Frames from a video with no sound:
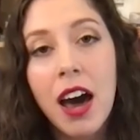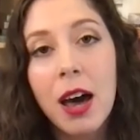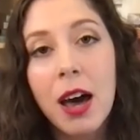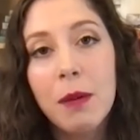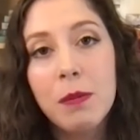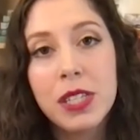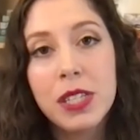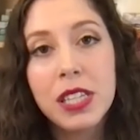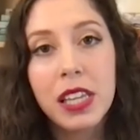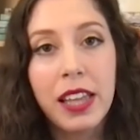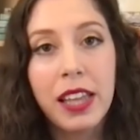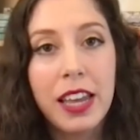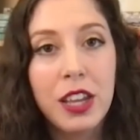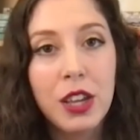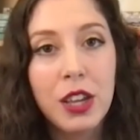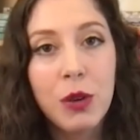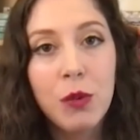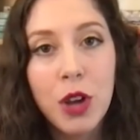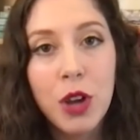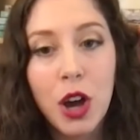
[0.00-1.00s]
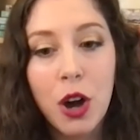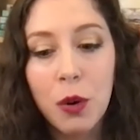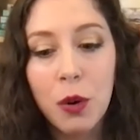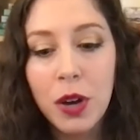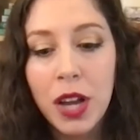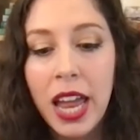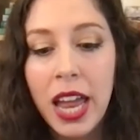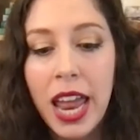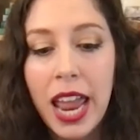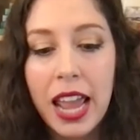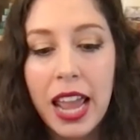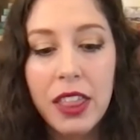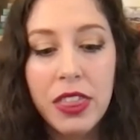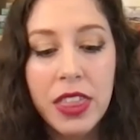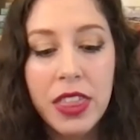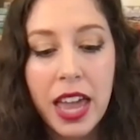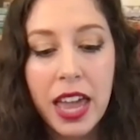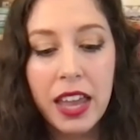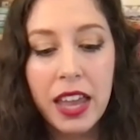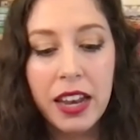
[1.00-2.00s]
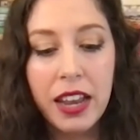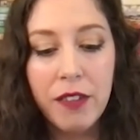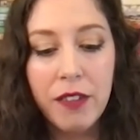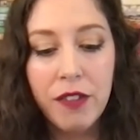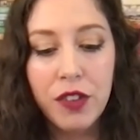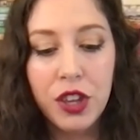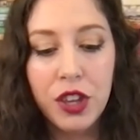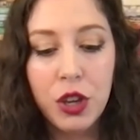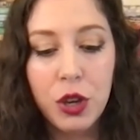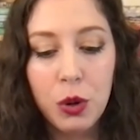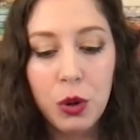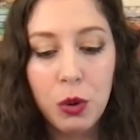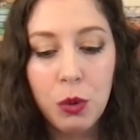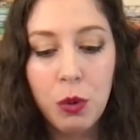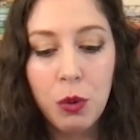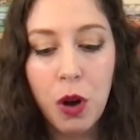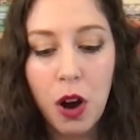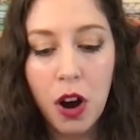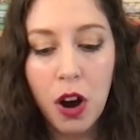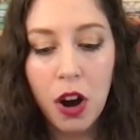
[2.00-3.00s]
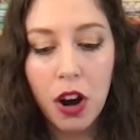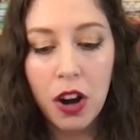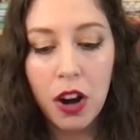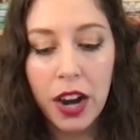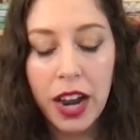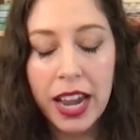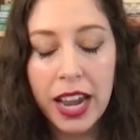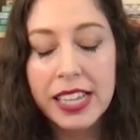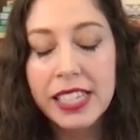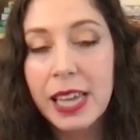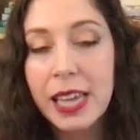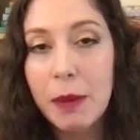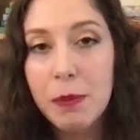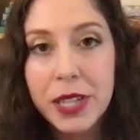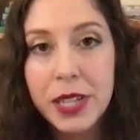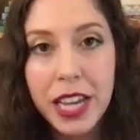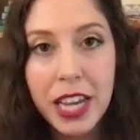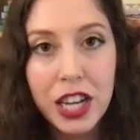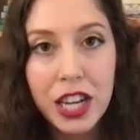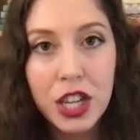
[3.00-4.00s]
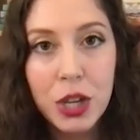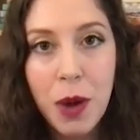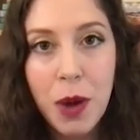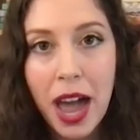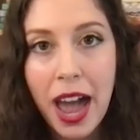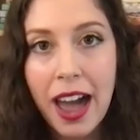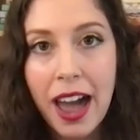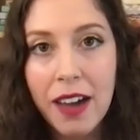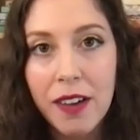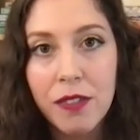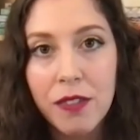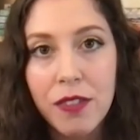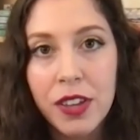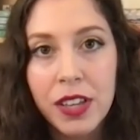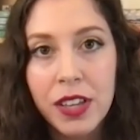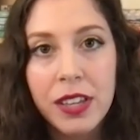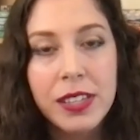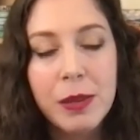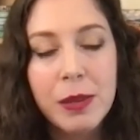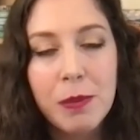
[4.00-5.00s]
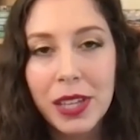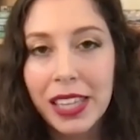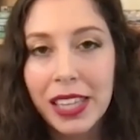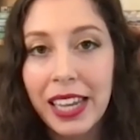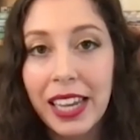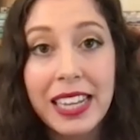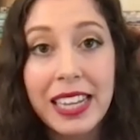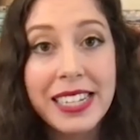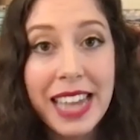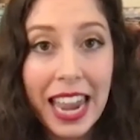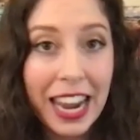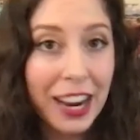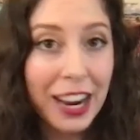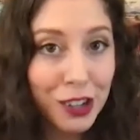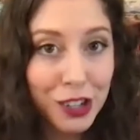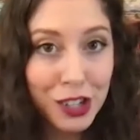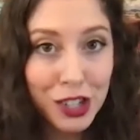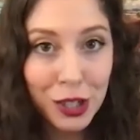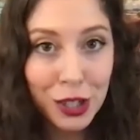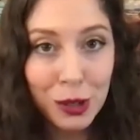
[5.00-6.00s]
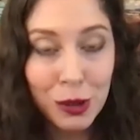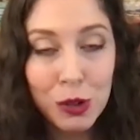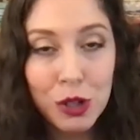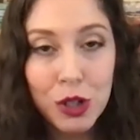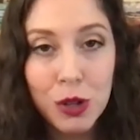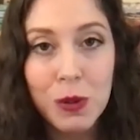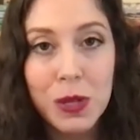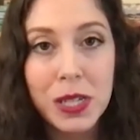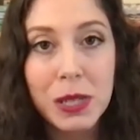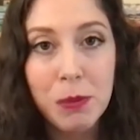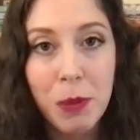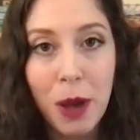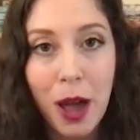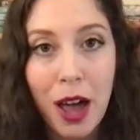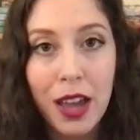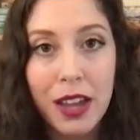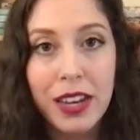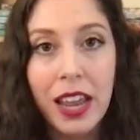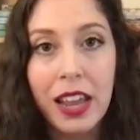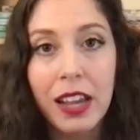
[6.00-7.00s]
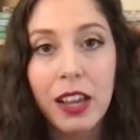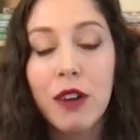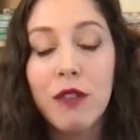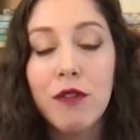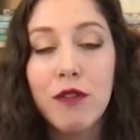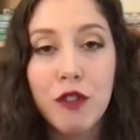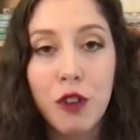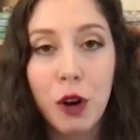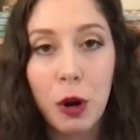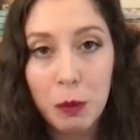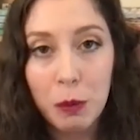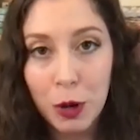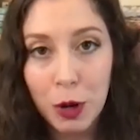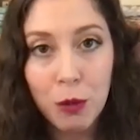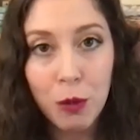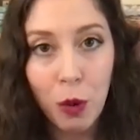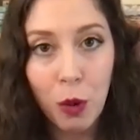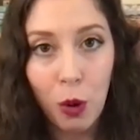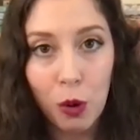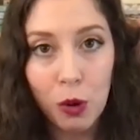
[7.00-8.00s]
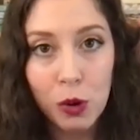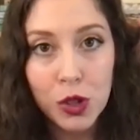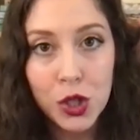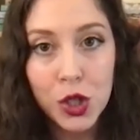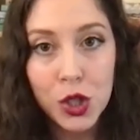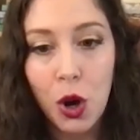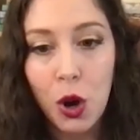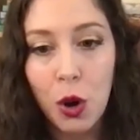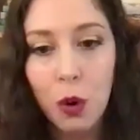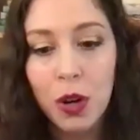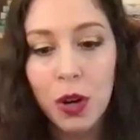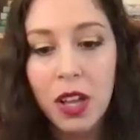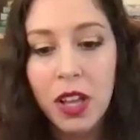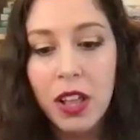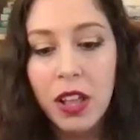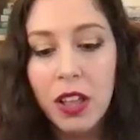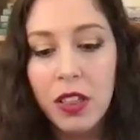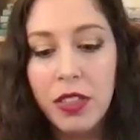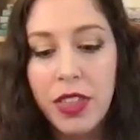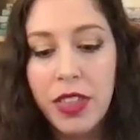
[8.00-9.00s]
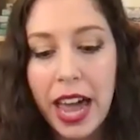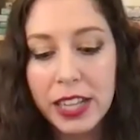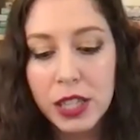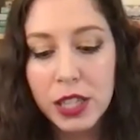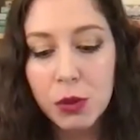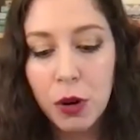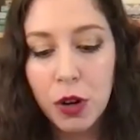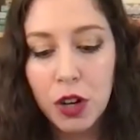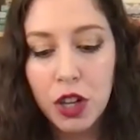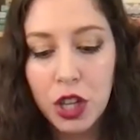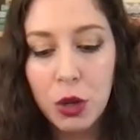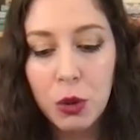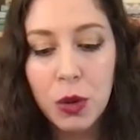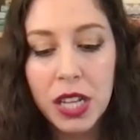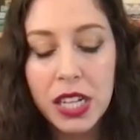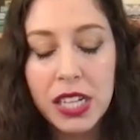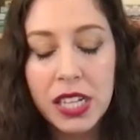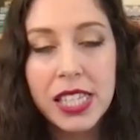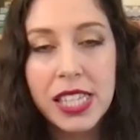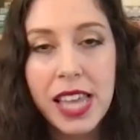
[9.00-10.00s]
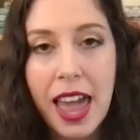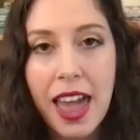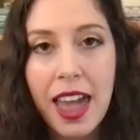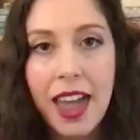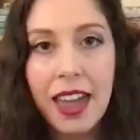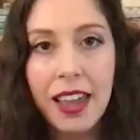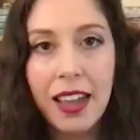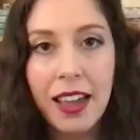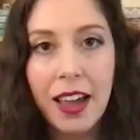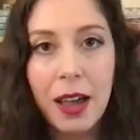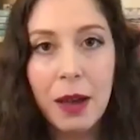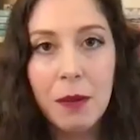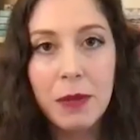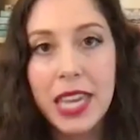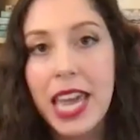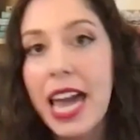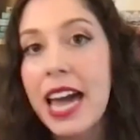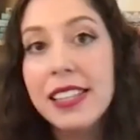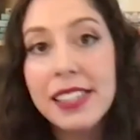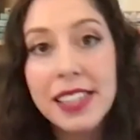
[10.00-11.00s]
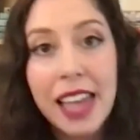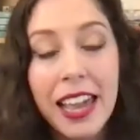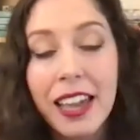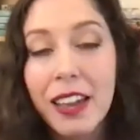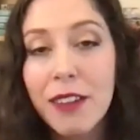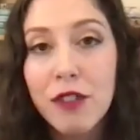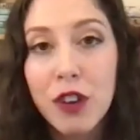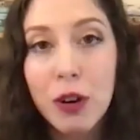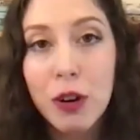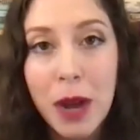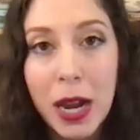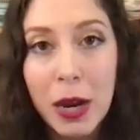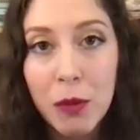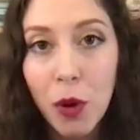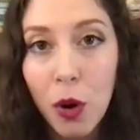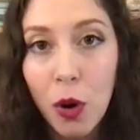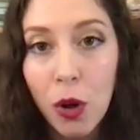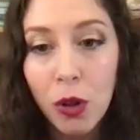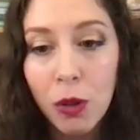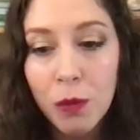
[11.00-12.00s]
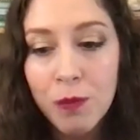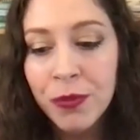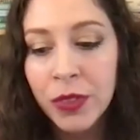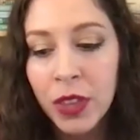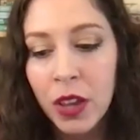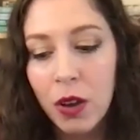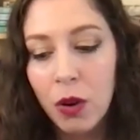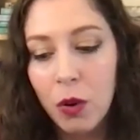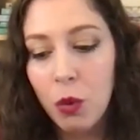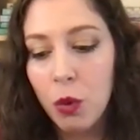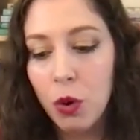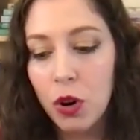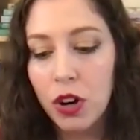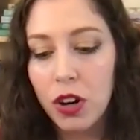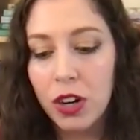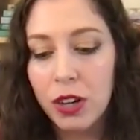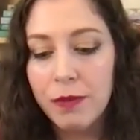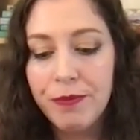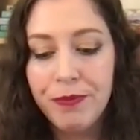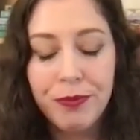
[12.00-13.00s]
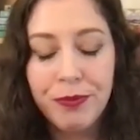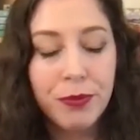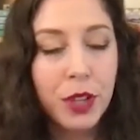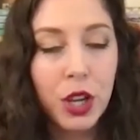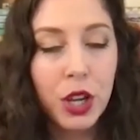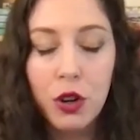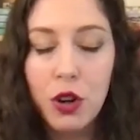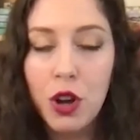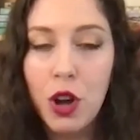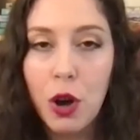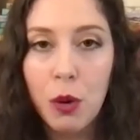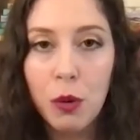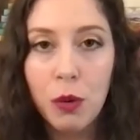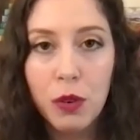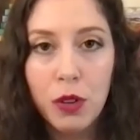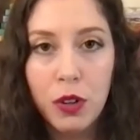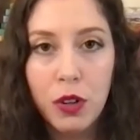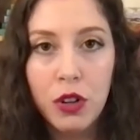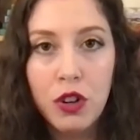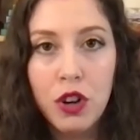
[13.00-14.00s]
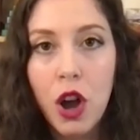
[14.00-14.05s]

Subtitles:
to let you know. And then if you are accepted, you have something like a day or two to respond and confirm your role. So that's where you can say, yes, I confirm my role, or, no,